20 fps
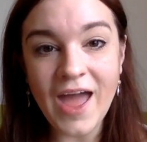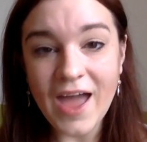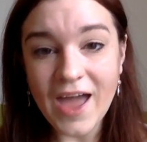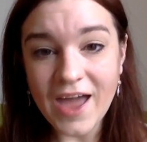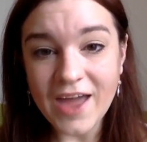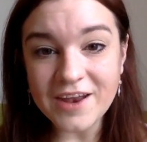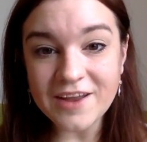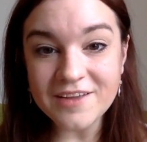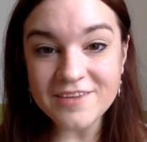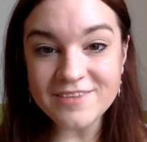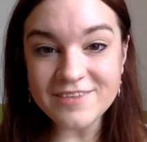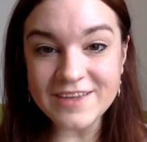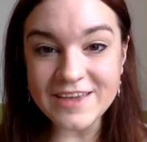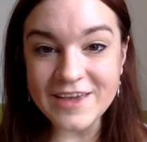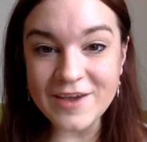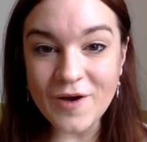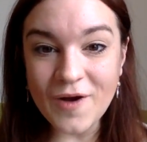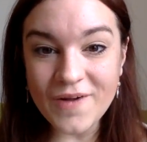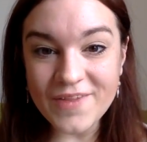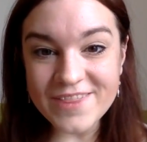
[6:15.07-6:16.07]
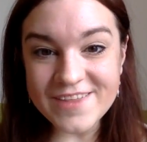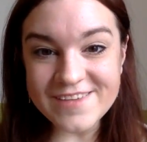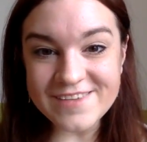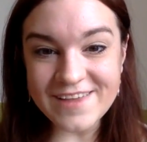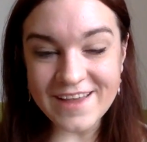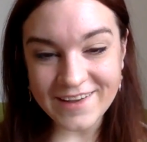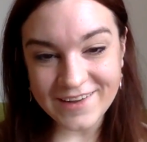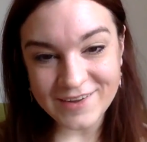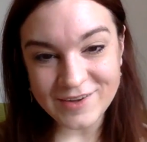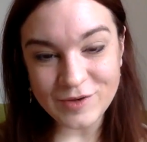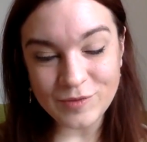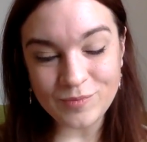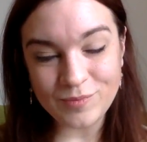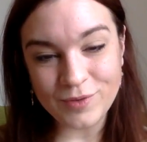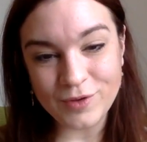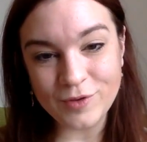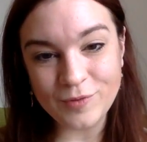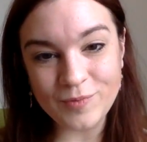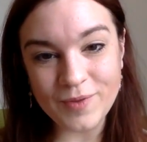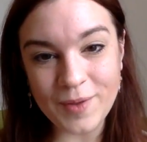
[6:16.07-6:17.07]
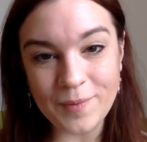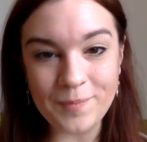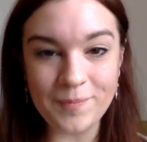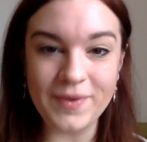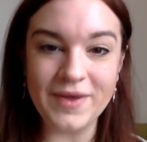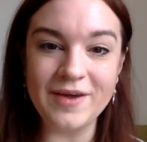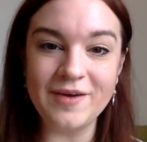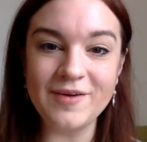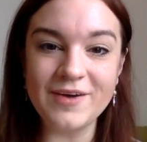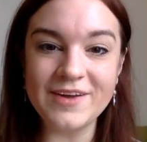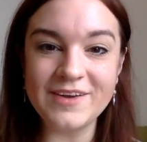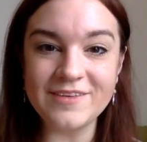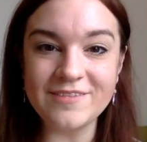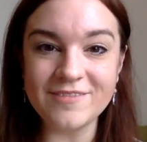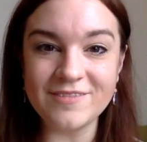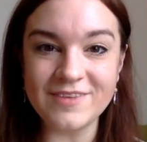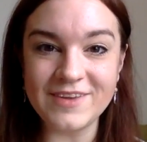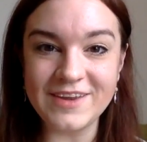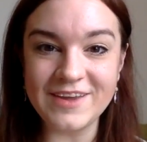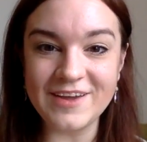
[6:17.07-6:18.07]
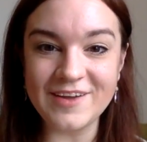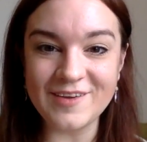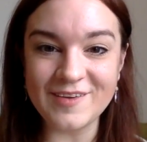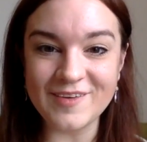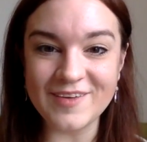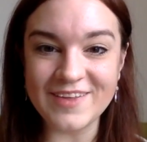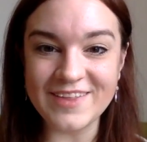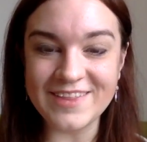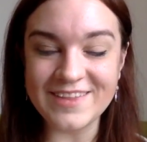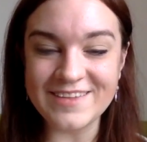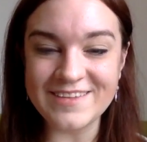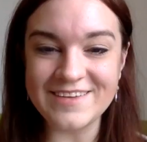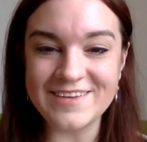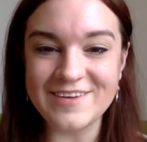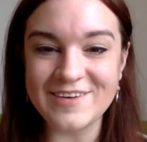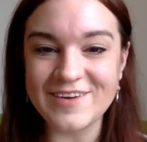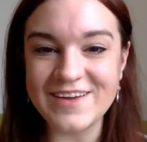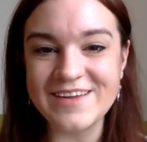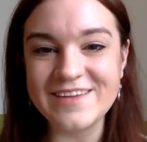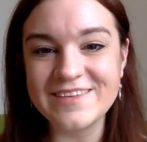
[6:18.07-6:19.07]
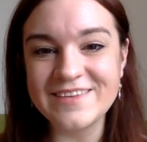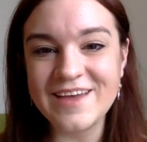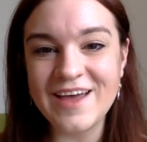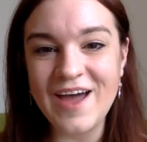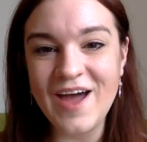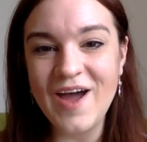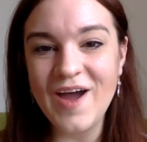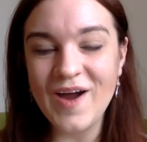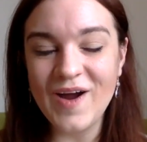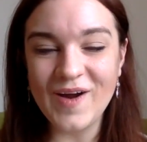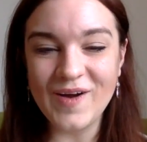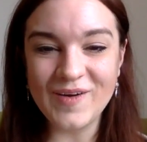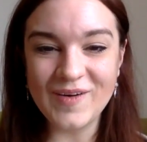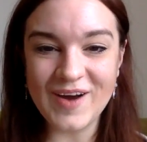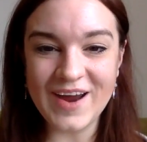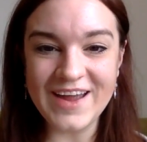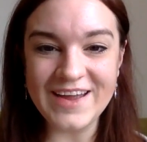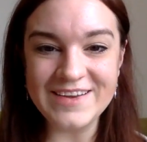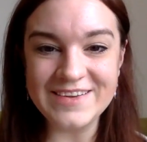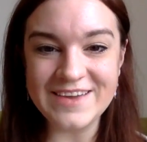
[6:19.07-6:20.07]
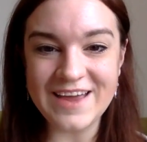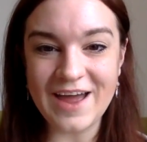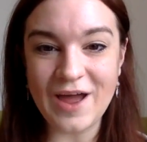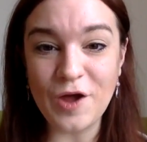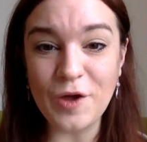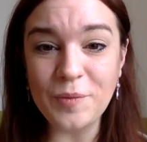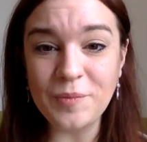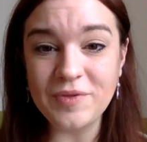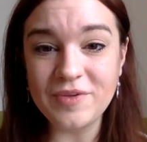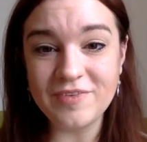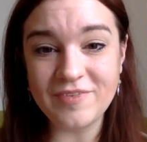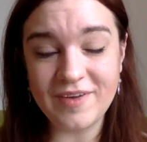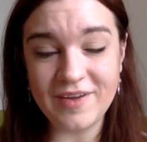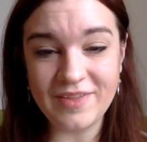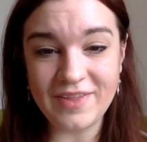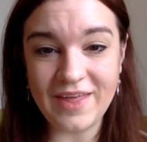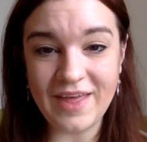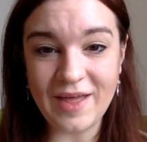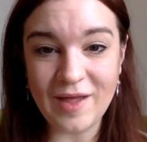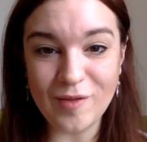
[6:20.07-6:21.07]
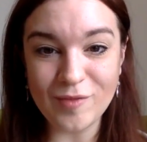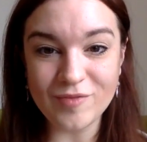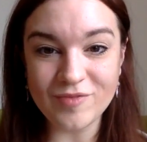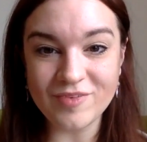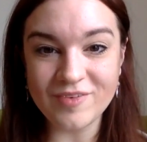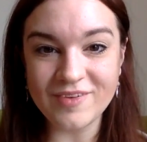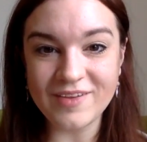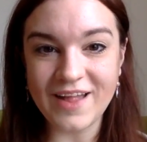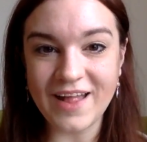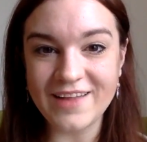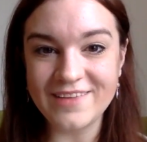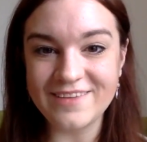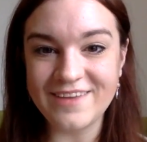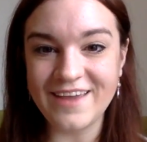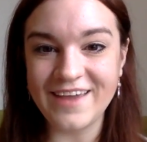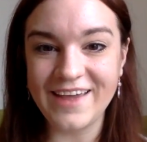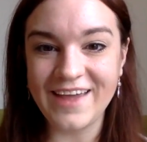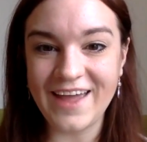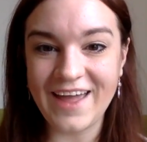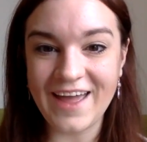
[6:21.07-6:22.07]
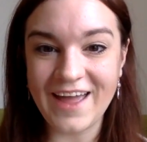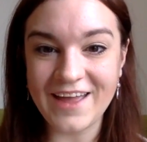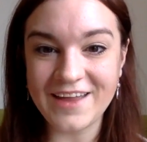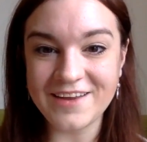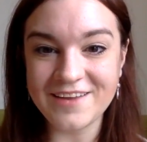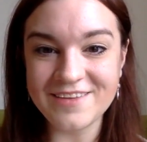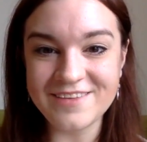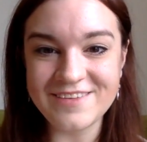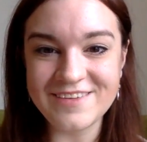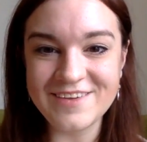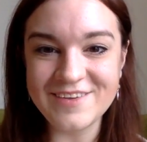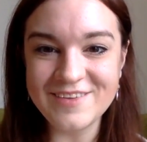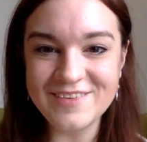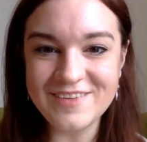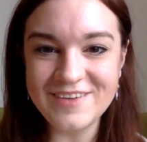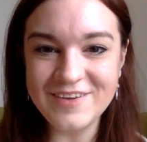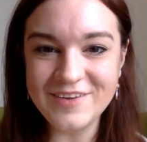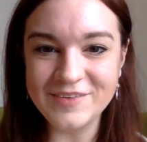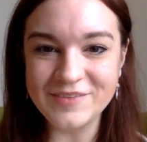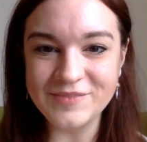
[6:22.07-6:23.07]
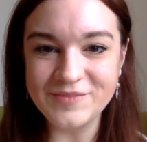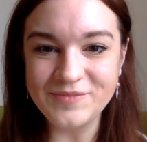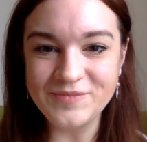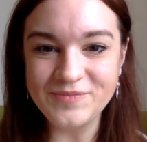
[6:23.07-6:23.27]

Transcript: And I'll see you on the second poop and period video in the series. Alright, I hope you found that helpful. Take care and I'll see you soon.